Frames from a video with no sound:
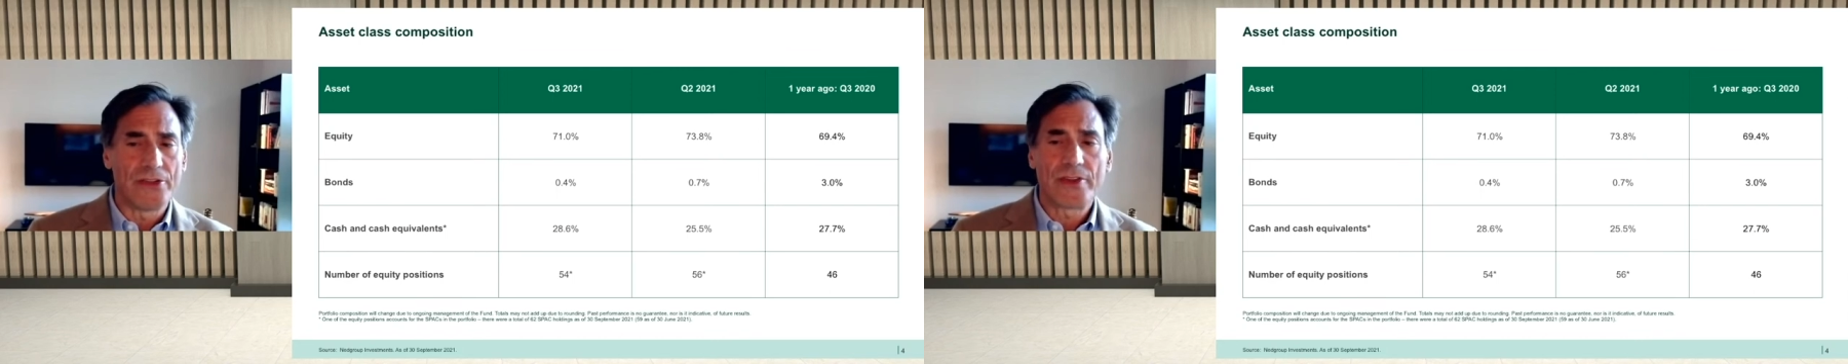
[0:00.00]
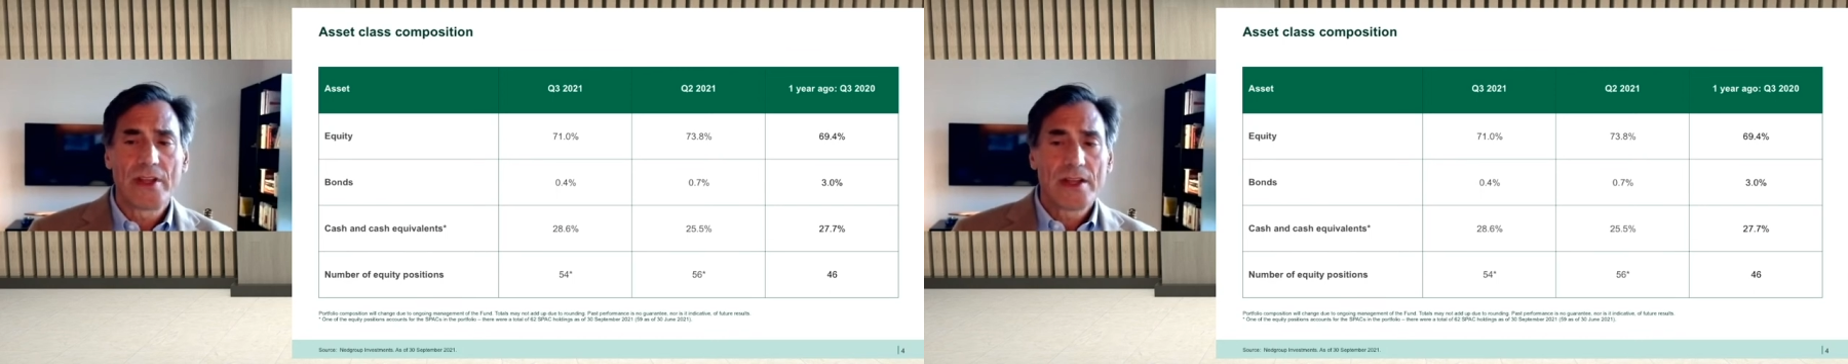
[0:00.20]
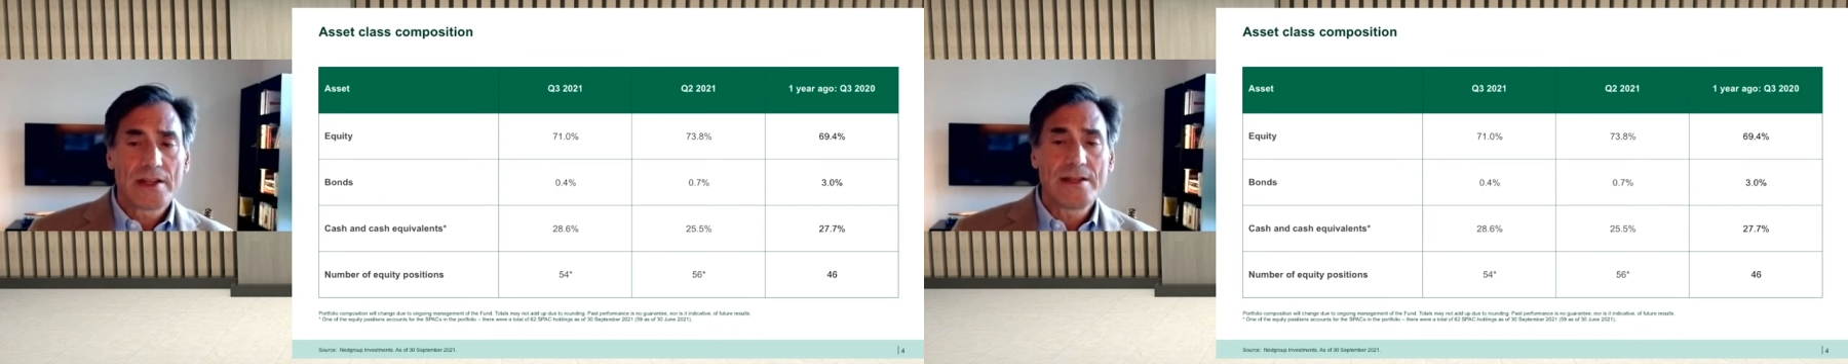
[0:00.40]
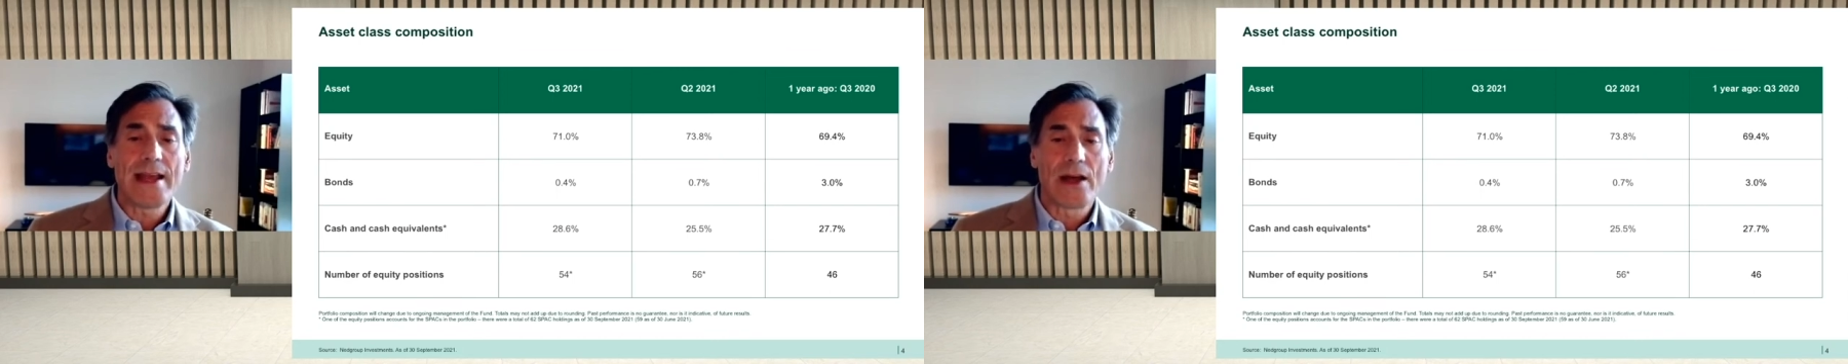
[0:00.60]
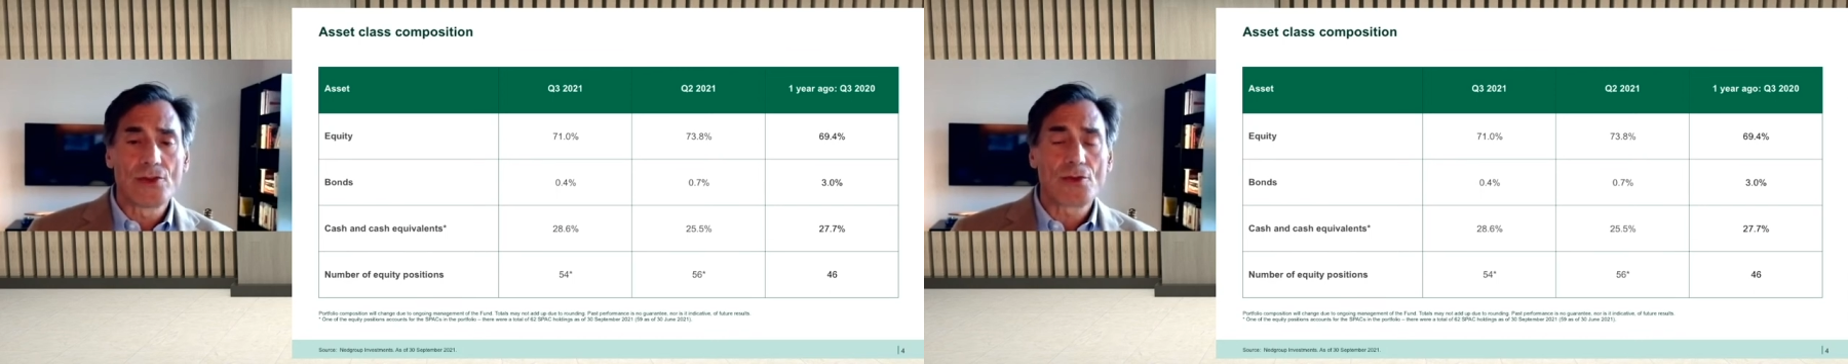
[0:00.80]
is
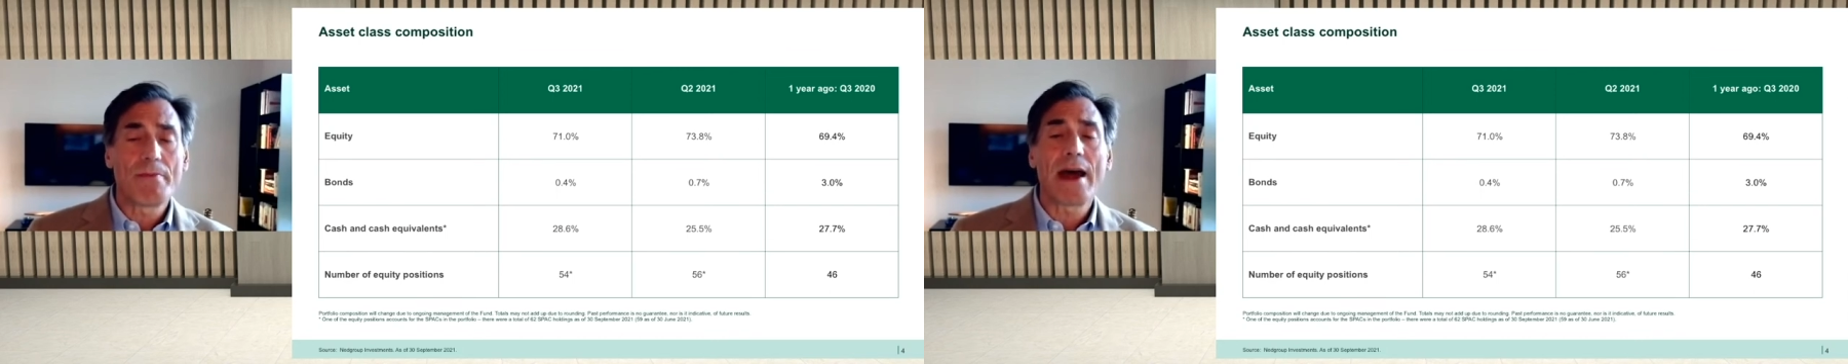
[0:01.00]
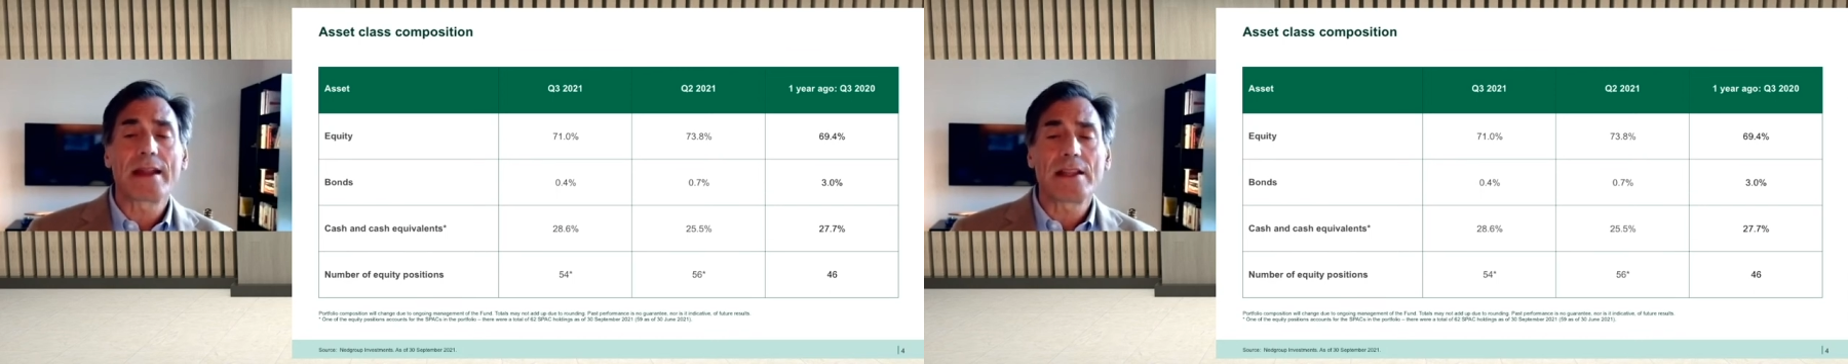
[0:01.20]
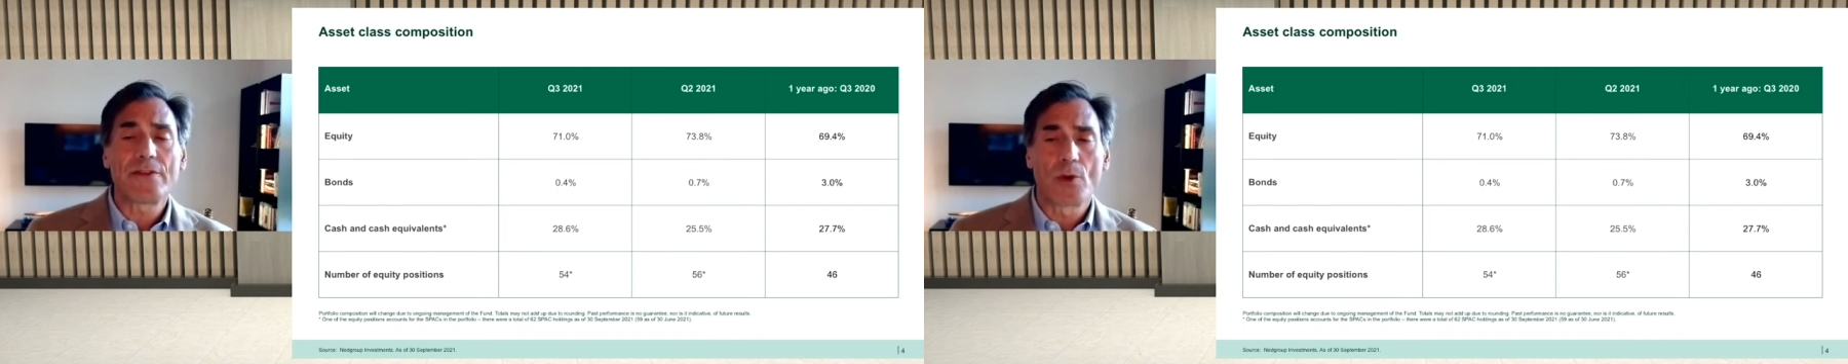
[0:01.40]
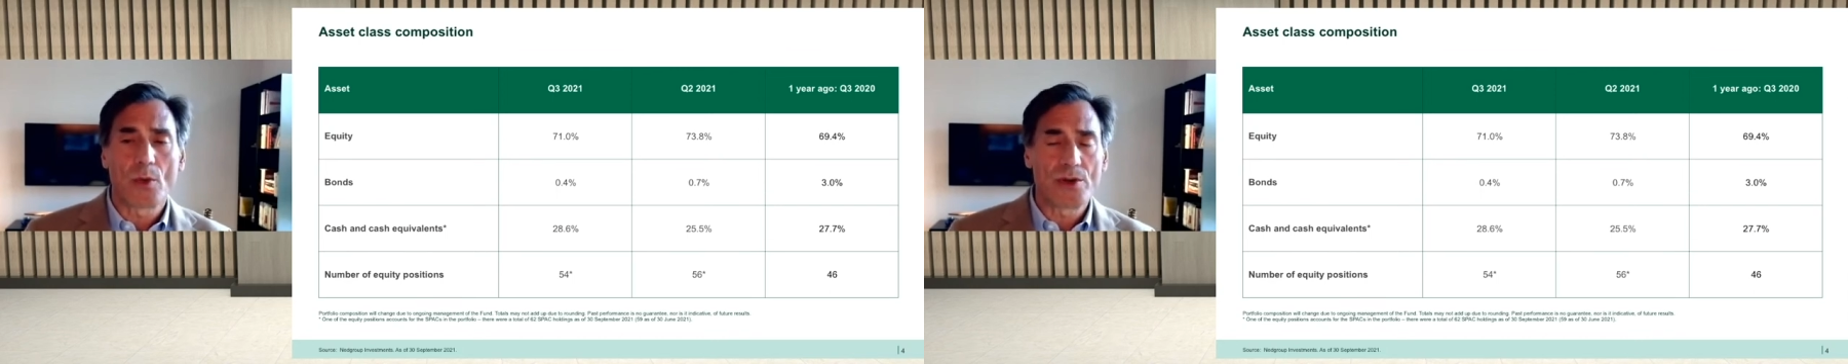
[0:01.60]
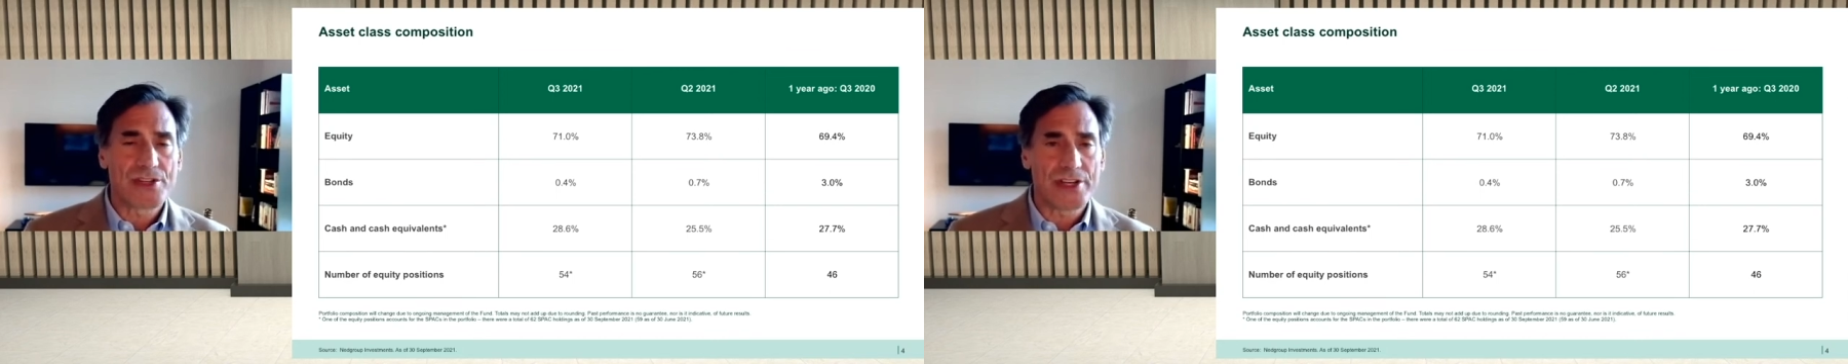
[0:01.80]
down dramatically from
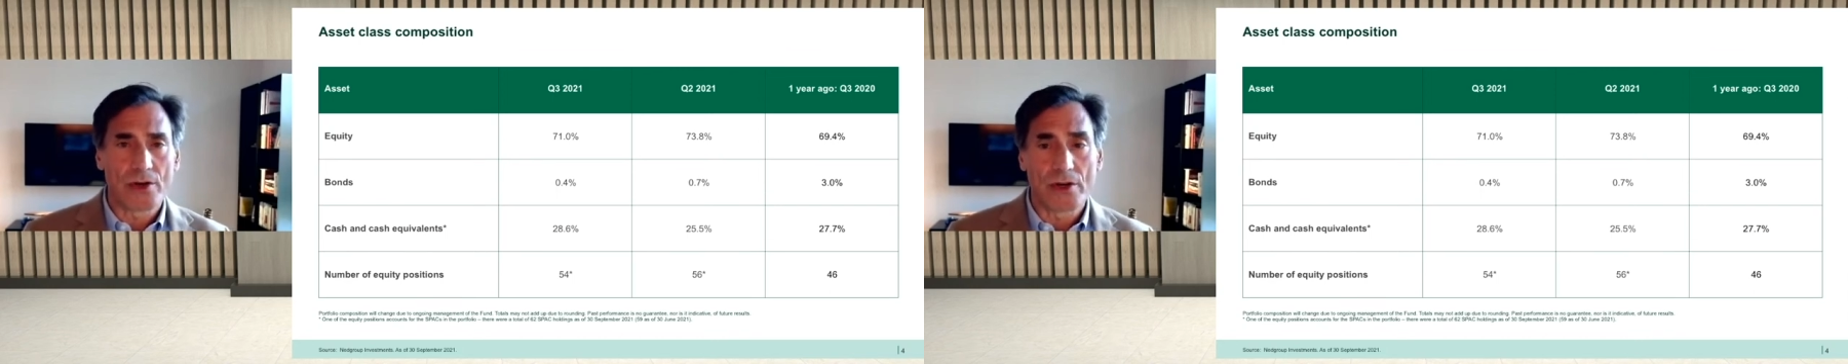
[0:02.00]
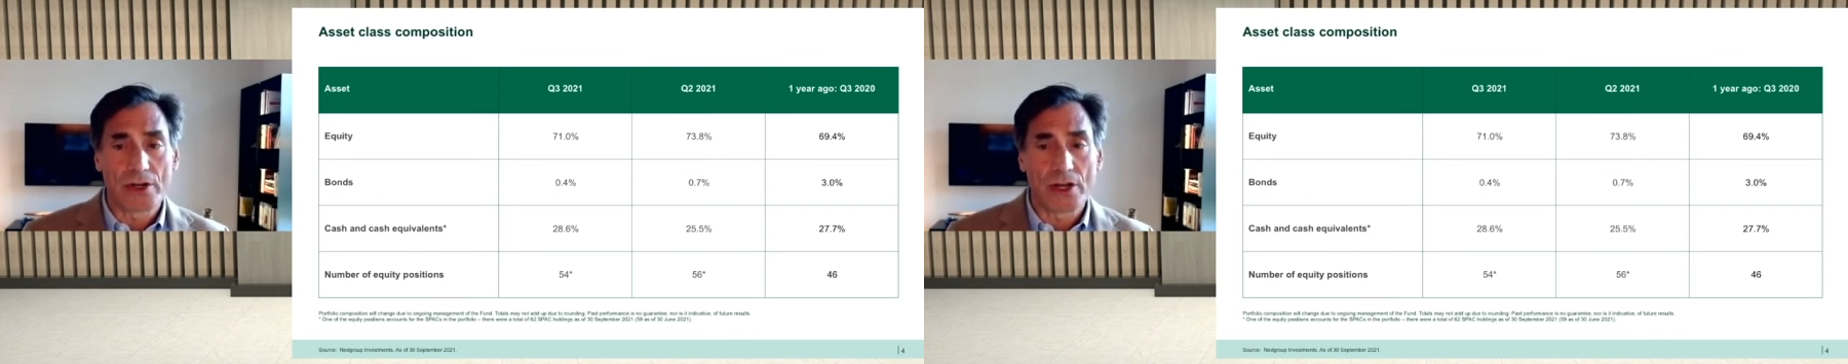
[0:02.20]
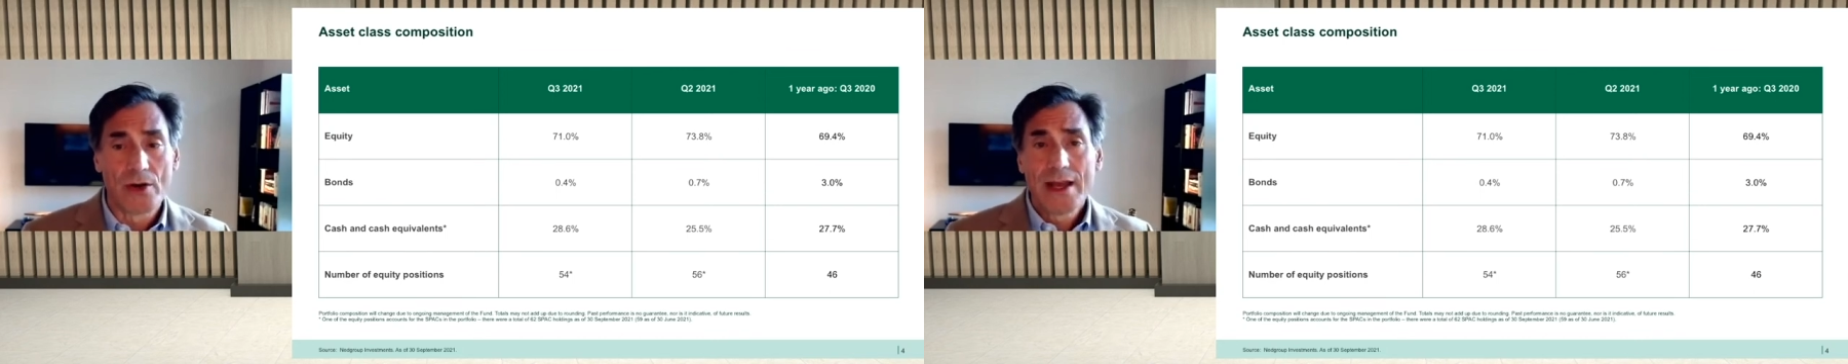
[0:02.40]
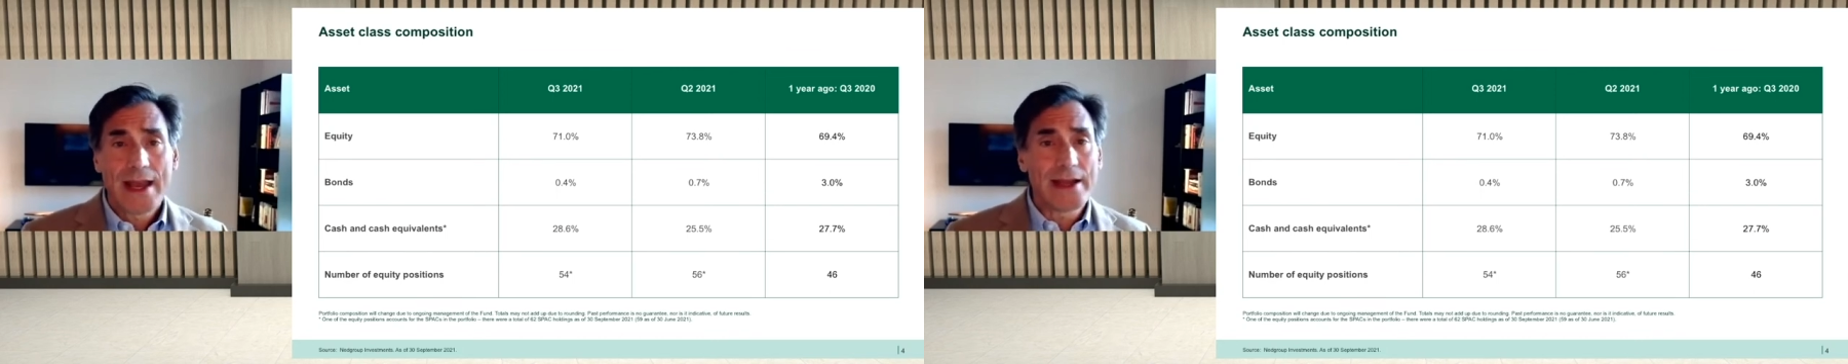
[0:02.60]
where it was a year ago,